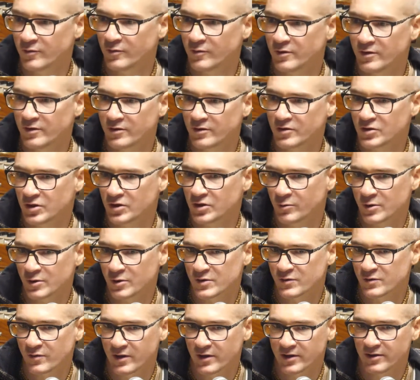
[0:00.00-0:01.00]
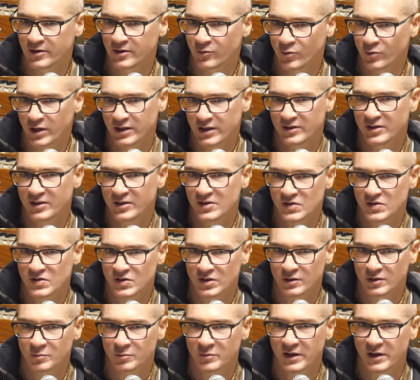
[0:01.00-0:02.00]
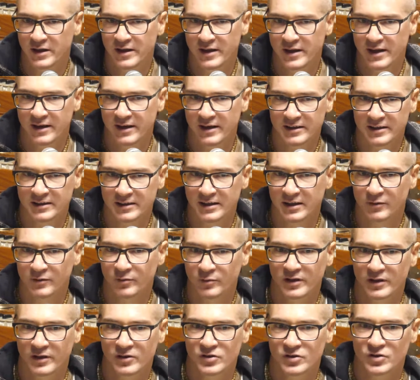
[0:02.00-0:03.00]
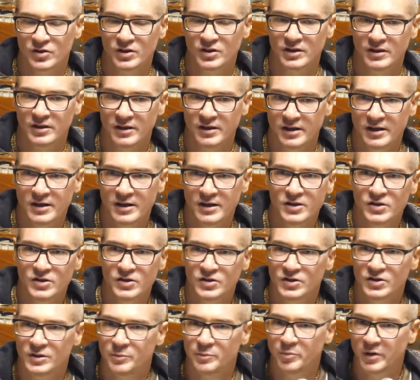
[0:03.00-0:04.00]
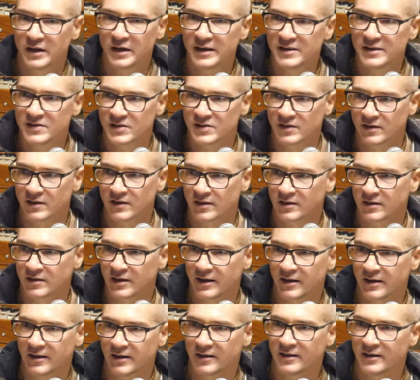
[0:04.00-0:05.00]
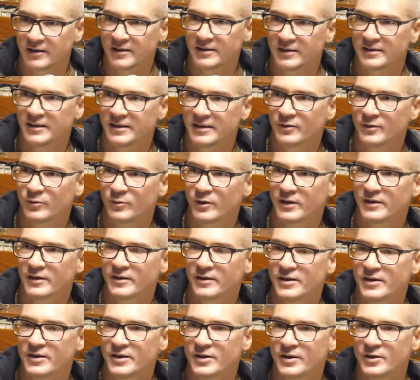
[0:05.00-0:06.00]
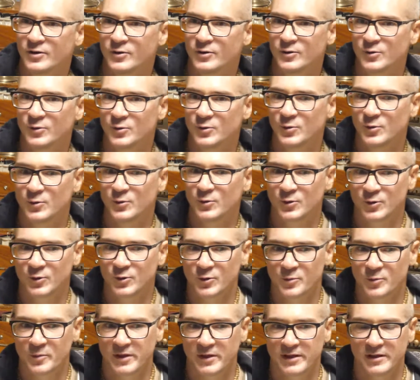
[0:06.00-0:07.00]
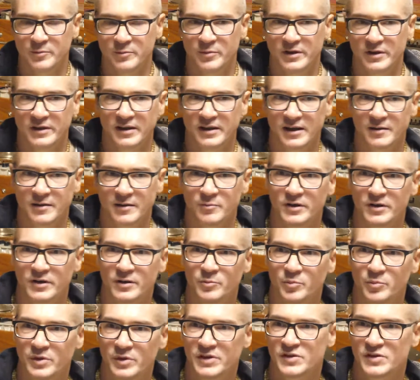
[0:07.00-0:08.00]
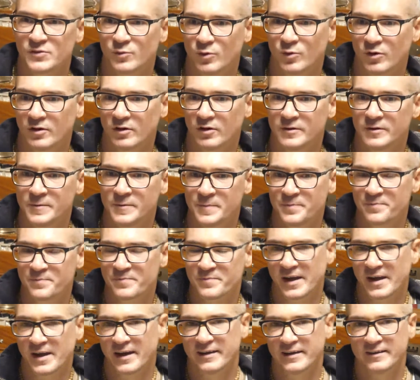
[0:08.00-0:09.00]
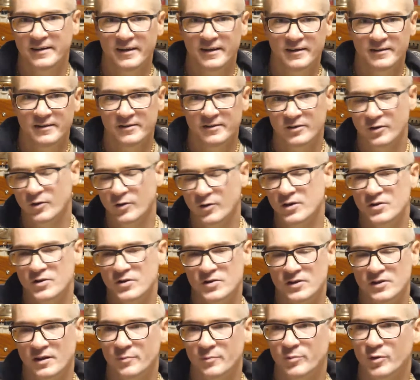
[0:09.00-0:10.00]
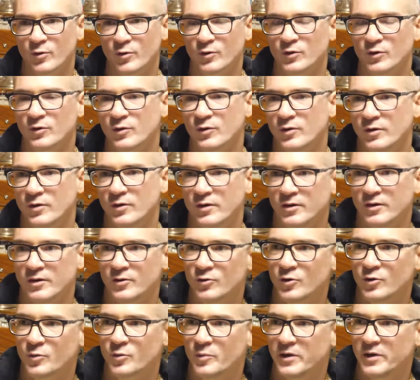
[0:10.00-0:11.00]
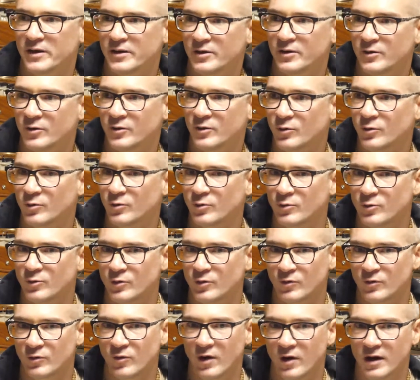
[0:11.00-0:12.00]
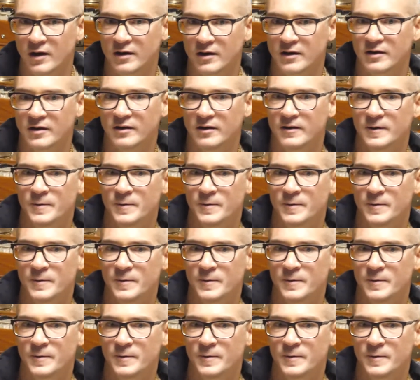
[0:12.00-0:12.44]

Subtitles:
she was very very disturbed, and in that way she pleased her, and in that way Rukmini became peaceful. And then Krishna brought Rukmini to Dwaraka,